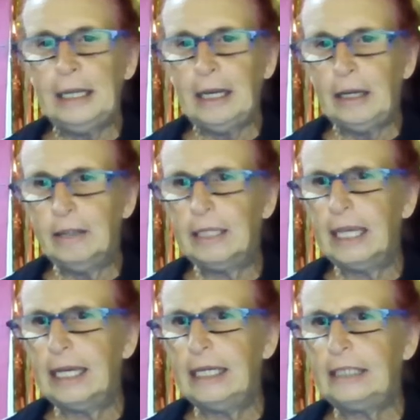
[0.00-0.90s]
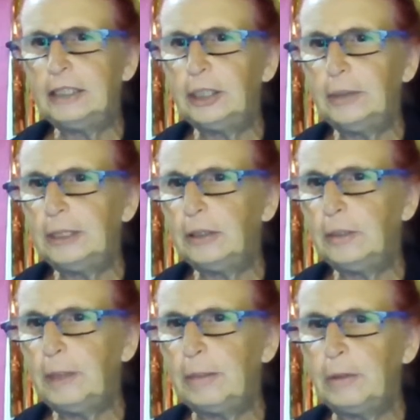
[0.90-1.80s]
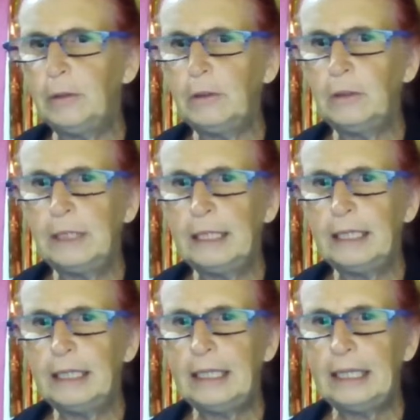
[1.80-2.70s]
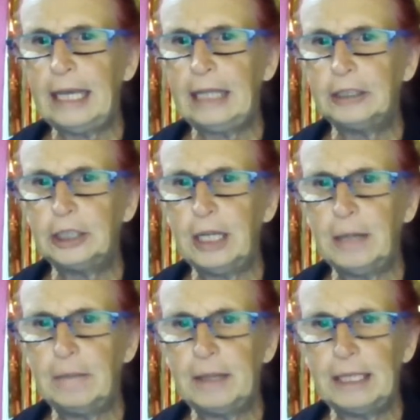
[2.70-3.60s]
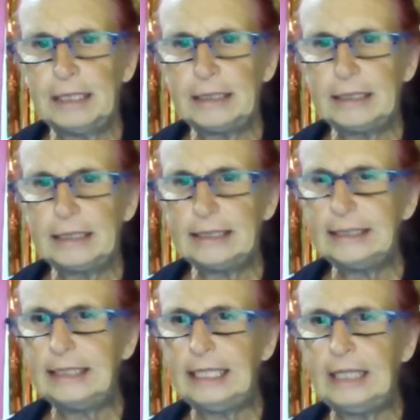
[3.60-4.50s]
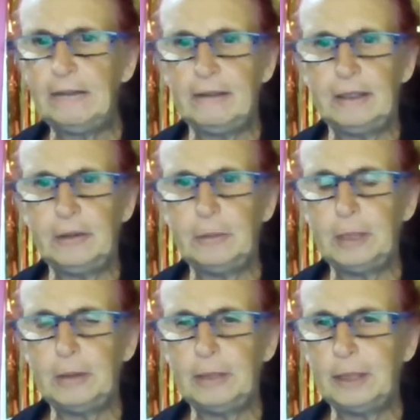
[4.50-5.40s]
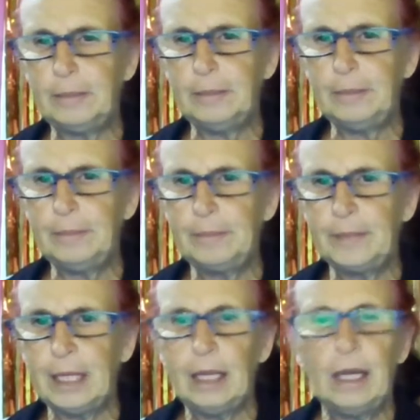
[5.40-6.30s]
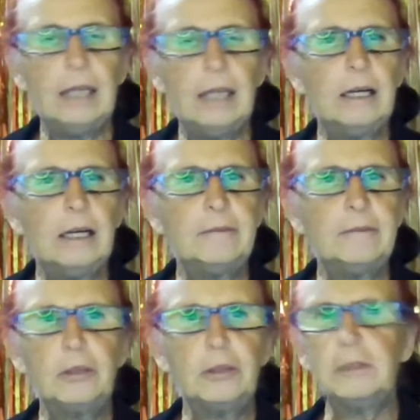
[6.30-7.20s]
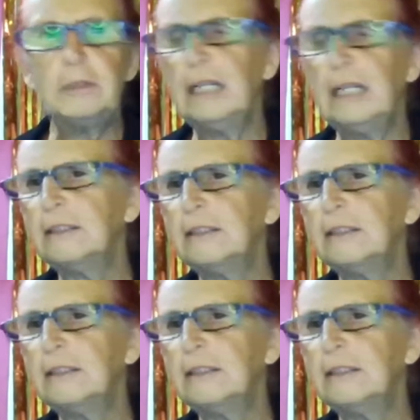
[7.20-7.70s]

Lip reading: Okay, shall we do a bit more catch up? Thanks, says Steve. You're welcome. And I talked last